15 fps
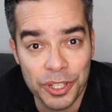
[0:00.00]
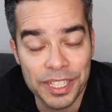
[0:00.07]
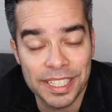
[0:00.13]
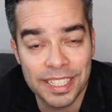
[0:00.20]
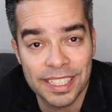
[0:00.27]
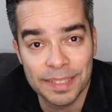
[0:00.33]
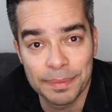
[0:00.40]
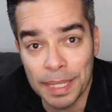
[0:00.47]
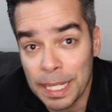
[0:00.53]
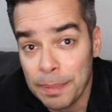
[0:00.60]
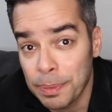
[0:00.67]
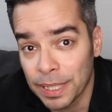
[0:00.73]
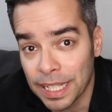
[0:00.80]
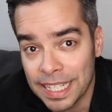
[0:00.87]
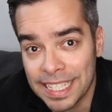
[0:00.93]
is
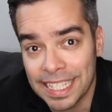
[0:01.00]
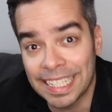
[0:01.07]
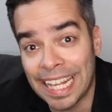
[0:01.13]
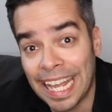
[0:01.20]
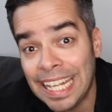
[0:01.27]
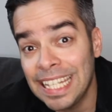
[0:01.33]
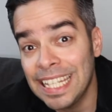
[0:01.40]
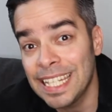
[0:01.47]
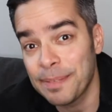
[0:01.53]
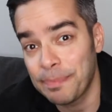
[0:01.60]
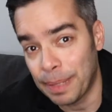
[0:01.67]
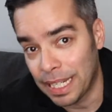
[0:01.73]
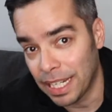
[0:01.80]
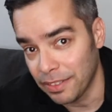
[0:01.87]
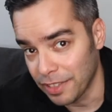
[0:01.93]
manipulating an
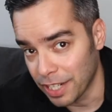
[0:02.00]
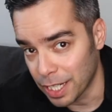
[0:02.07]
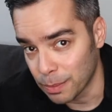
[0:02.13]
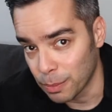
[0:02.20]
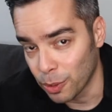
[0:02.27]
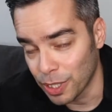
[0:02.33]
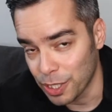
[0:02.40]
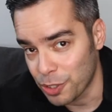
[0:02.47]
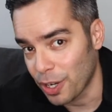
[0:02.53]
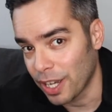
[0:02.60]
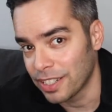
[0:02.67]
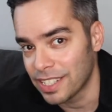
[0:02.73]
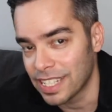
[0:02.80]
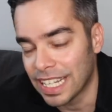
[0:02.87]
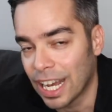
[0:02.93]
independent variable and
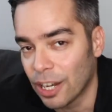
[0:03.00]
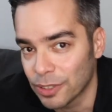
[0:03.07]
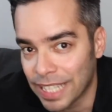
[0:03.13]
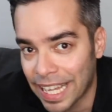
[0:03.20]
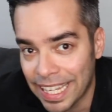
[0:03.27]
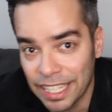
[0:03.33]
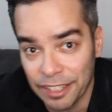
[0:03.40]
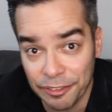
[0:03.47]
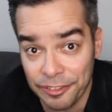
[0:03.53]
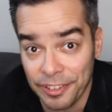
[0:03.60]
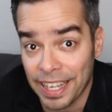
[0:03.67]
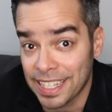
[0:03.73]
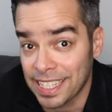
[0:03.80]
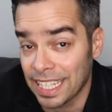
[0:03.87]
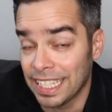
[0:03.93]
trying to see how that
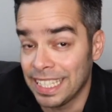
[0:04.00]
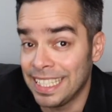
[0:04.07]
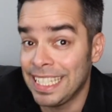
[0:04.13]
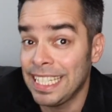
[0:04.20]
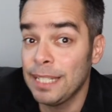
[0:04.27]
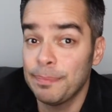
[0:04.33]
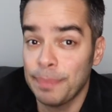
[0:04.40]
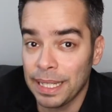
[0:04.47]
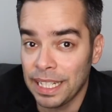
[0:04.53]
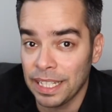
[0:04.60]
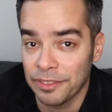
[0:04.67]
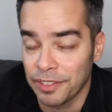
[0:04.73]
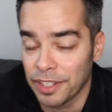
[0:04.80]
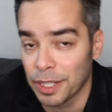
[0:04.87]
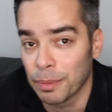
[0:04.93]
affects a
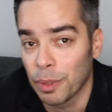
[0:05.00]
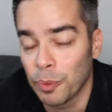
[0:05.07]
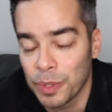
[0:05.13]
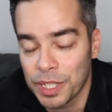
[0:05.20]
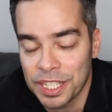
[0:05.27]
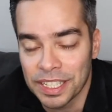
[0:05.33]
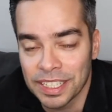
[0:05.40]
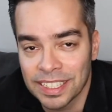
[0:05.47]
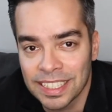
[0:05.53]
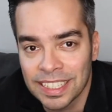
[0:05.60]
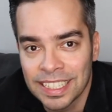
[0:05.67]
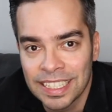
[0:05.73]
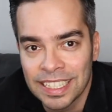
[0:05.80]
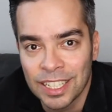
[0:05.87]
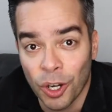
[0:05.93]
dependent variable, which
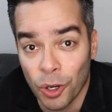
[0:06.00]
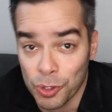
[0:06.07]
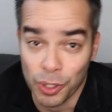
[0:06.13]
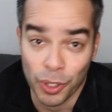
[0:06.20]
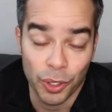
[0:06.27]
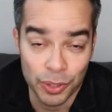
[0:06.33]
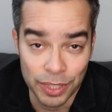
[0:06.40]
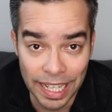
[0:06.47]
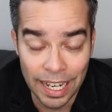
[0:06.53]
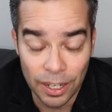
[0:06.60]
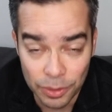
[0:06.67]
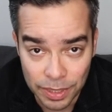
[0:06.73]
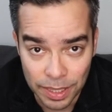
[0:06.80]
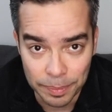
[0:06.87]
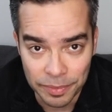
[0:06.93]
is also called the
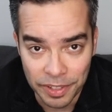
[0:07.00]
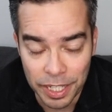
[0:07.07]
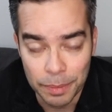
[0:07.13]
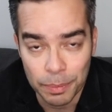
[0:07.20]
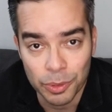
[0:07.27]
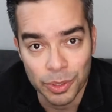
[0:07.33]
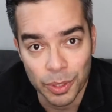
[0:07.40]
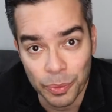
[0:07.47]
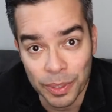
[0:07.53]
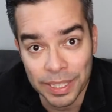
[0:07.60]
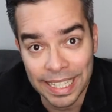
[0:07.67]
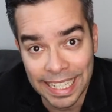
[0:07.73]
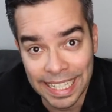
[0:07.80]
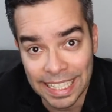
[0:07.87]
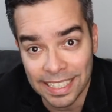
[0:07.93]
outcome variable, the one
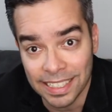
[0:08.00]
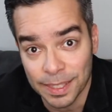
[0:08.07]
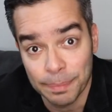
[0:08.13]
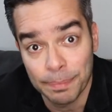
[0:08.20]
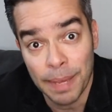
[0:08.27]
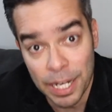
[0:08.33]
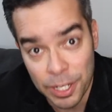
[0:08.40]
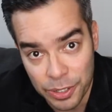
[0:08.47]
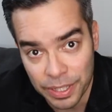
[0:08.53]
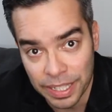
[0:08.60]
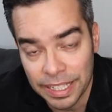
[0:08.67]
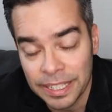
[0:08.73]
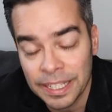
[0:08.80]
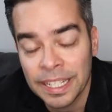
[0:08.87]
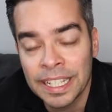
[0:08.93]
that he's
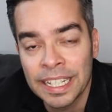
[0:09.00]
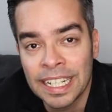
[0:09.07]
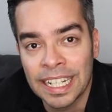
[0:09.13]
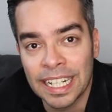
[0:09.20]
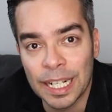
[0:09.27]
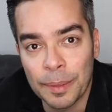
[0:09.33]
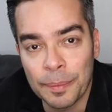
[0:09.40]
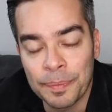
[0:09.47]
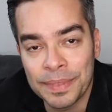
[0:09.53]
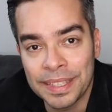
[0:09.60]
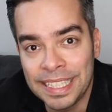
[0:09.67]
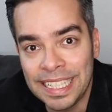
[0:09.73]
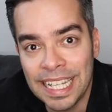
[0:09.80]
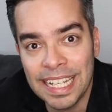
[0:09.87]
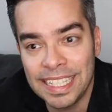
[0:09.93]
measuring. Um,
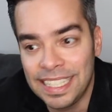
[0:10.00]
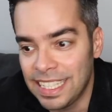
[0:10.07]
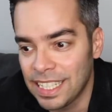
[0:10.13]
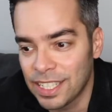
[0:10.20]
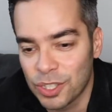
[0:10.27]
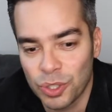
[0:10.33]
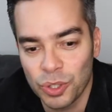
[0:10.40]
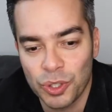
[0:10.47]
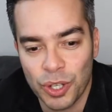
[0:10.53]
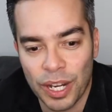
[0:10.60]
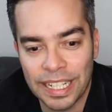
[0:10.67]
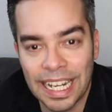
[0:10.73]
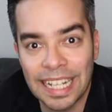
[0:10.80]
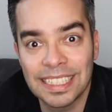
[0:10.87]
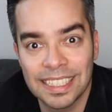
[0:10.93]
the idea is to
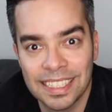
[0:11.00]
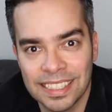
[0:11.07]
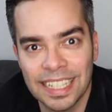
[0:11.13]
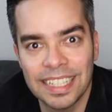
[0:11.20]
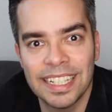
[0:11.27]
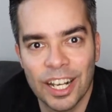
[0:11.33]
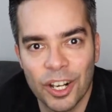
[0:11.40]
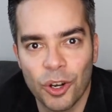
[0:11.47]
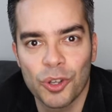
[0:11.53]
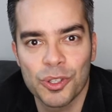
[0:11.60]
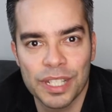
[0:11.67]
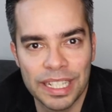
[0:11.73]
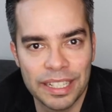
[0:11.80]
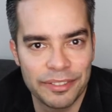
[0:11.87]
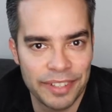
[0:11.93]
try and understand that cause
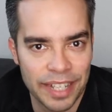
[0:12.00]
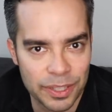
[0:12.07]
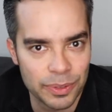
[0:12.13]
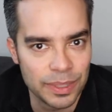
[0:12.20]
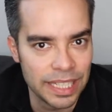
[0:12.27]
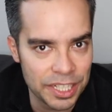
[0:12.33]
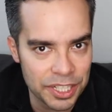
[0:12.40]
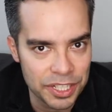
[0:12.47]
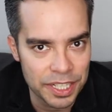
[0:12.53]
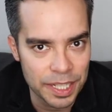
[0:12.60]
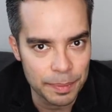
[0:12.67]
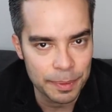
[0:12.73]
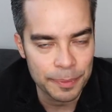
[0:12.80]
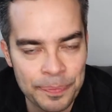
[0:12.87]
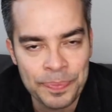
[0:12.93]
and effect
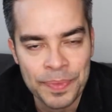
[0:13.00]
relationship.